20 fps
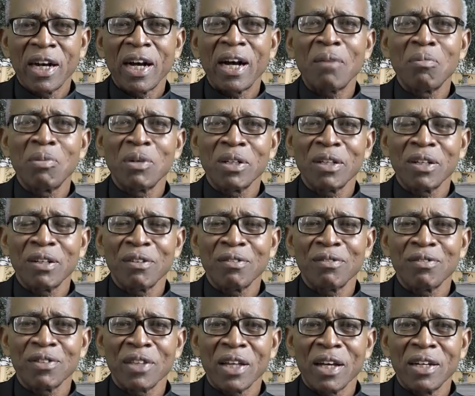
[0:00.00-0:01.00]
I
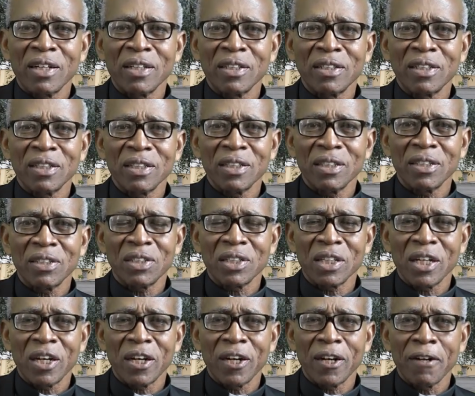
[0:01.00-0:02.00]
believe that
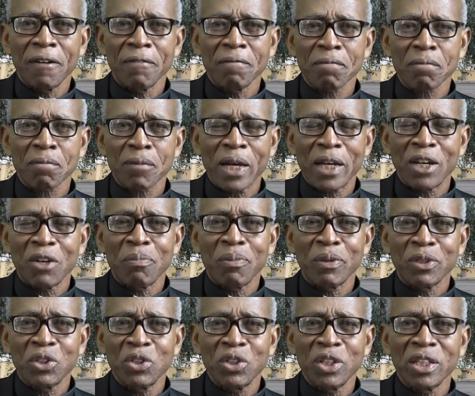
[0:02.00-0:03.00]
it's an
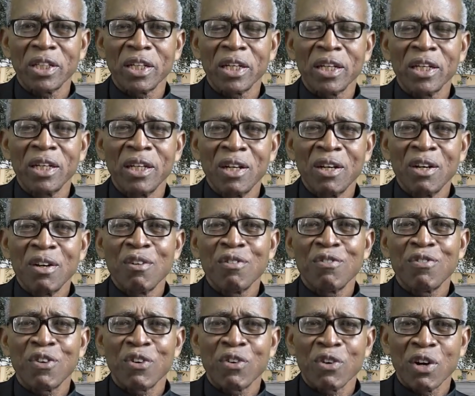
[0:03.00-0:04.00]
opportunity
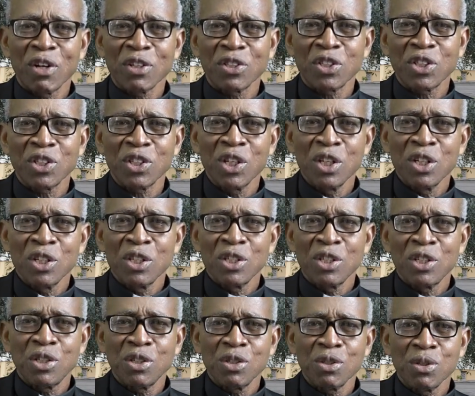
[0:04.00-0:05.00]
for us
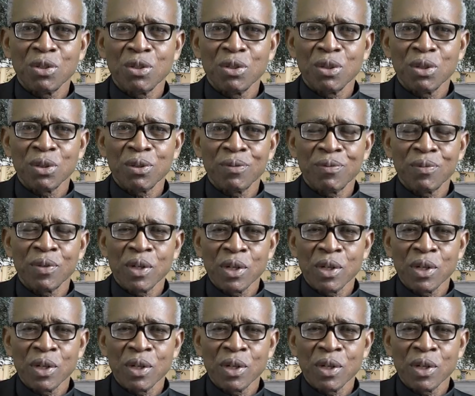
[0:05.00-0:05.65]
to